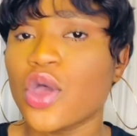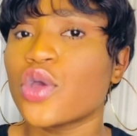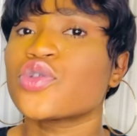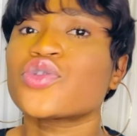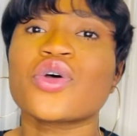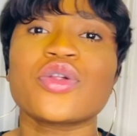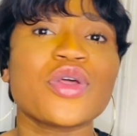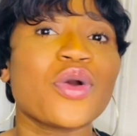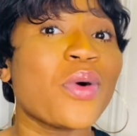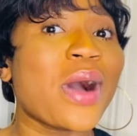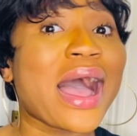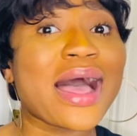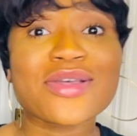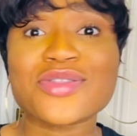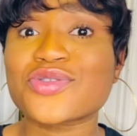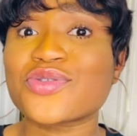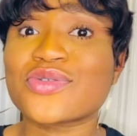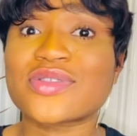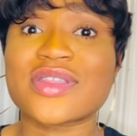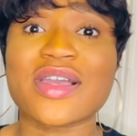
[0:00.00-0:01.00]
So they will
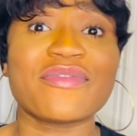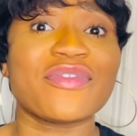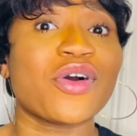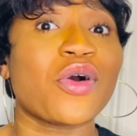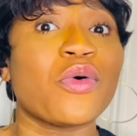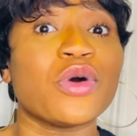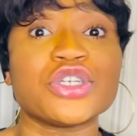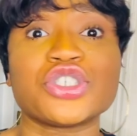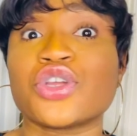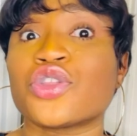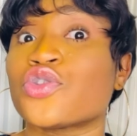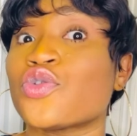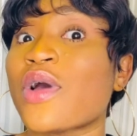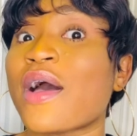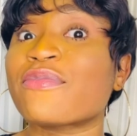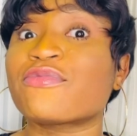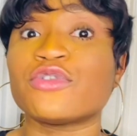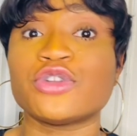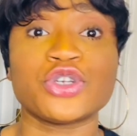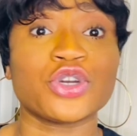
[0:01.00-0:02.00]
ask you several questions. You
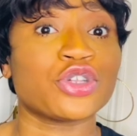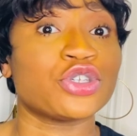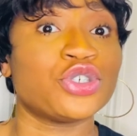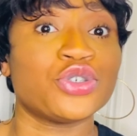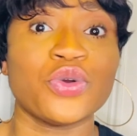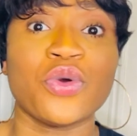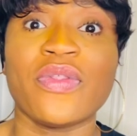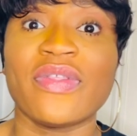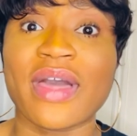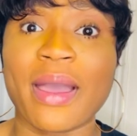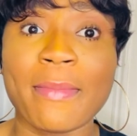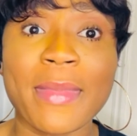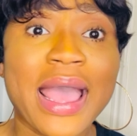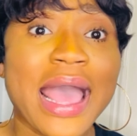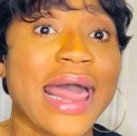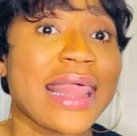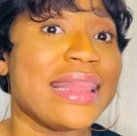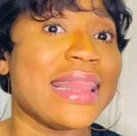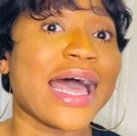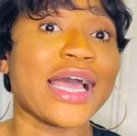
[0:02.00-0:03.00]
have to just show them
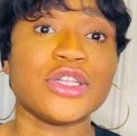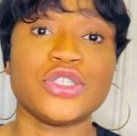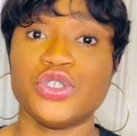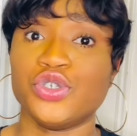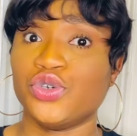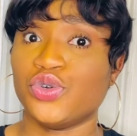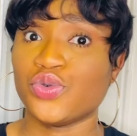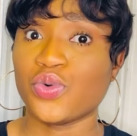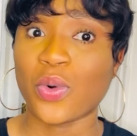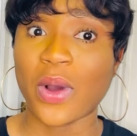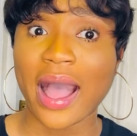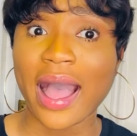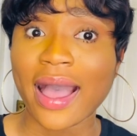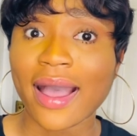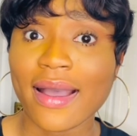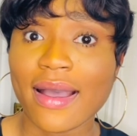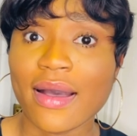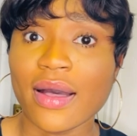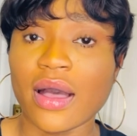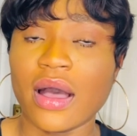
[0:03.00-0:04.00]
that you are
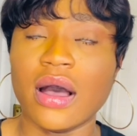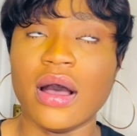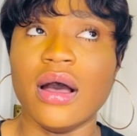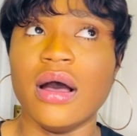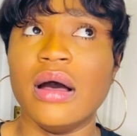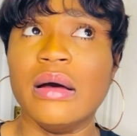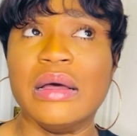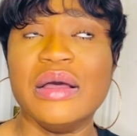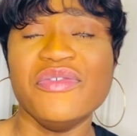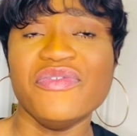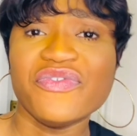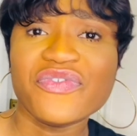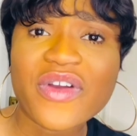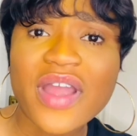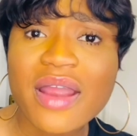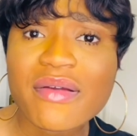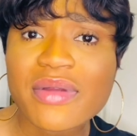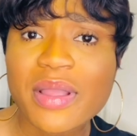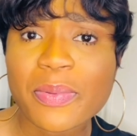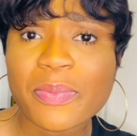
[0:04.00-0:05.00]
a
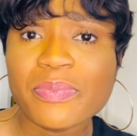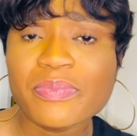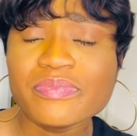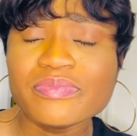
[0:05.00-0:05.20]
very